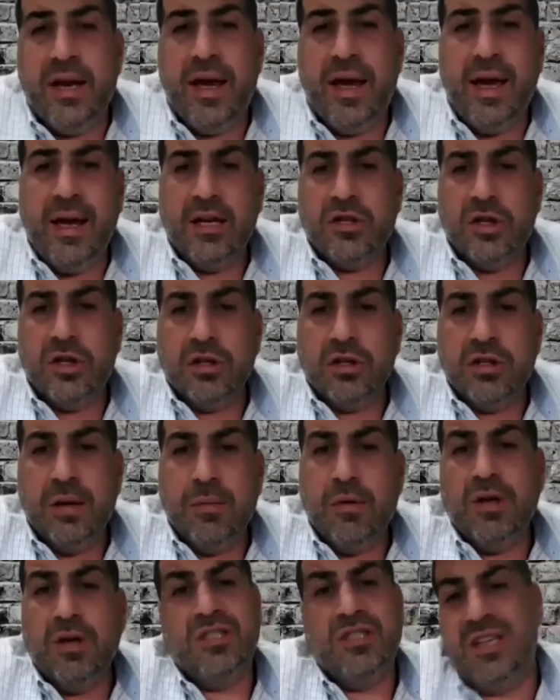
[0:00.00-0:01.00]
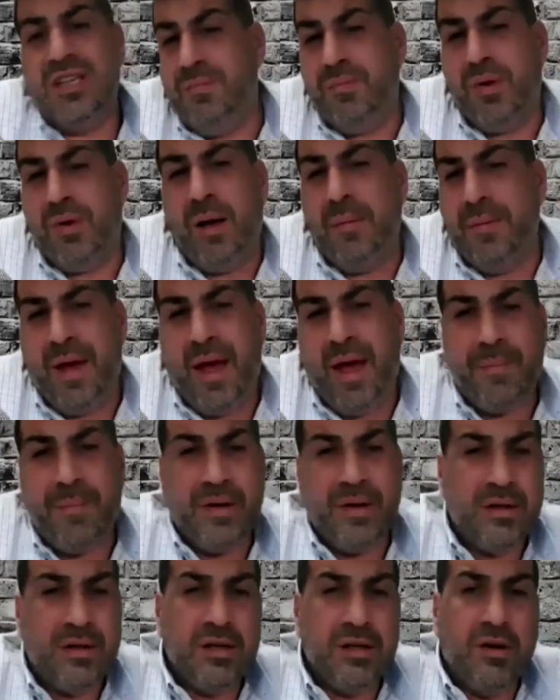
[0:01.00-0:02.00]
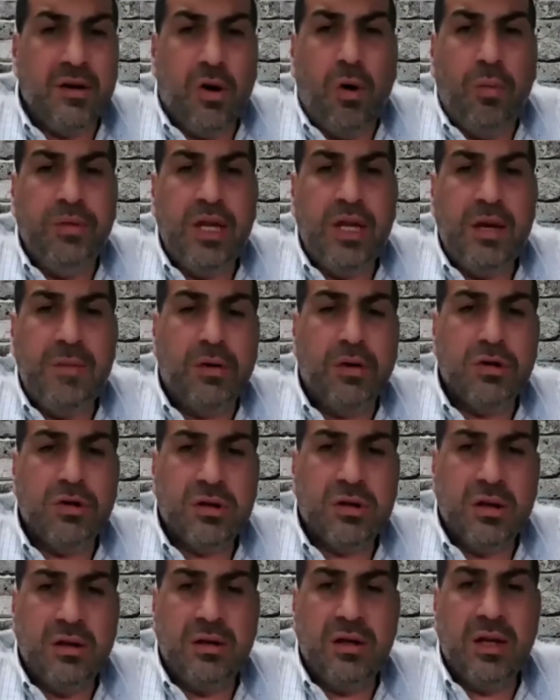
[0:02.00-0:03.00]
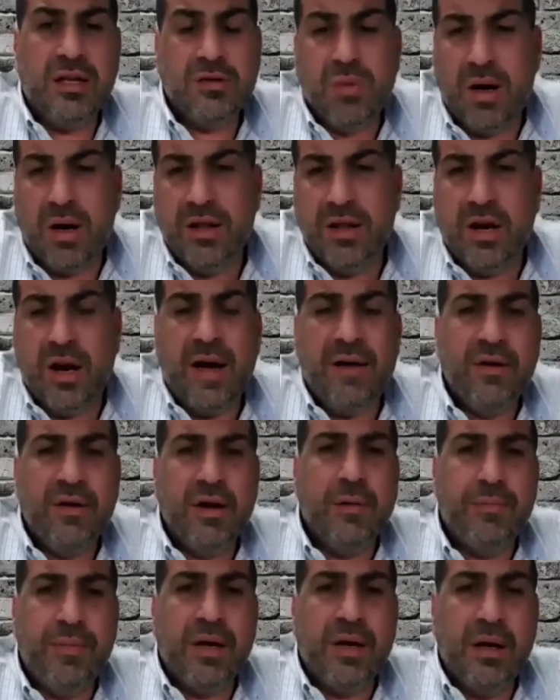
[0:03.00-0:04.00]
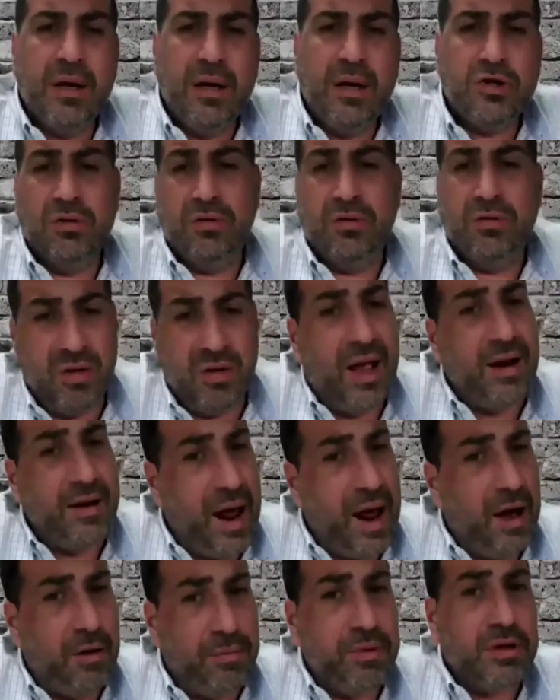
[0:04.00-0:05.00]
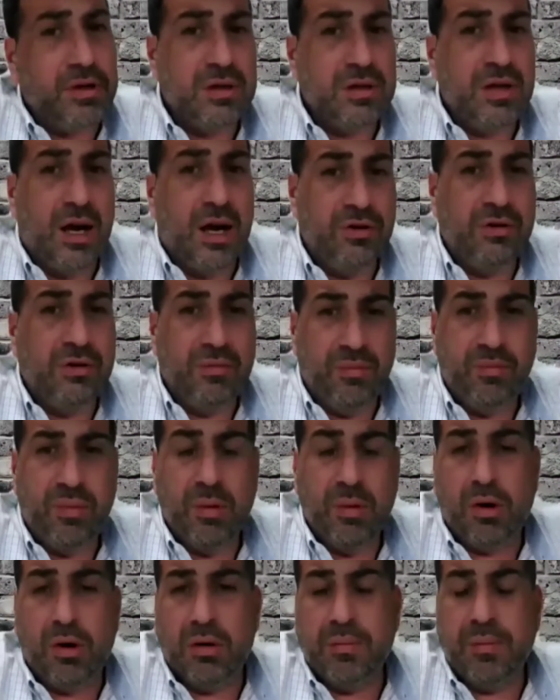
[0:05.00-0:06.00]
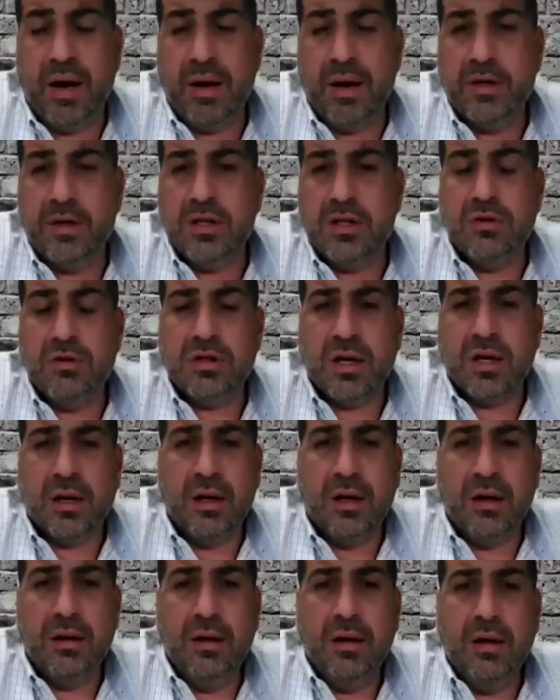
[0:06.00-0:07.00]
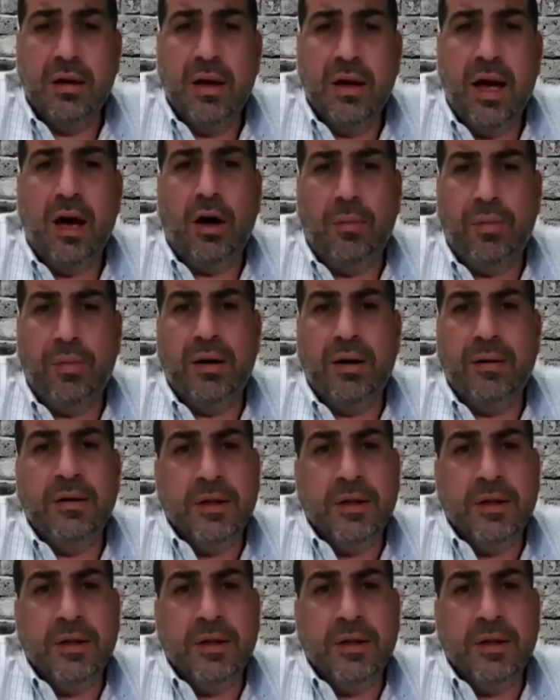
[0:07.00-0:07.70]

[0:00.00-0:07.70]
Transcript: answer the same question. The same problem happens in the Home Depots, and that's why they're having a big issue. Not now, because now people are buying materials like hell, but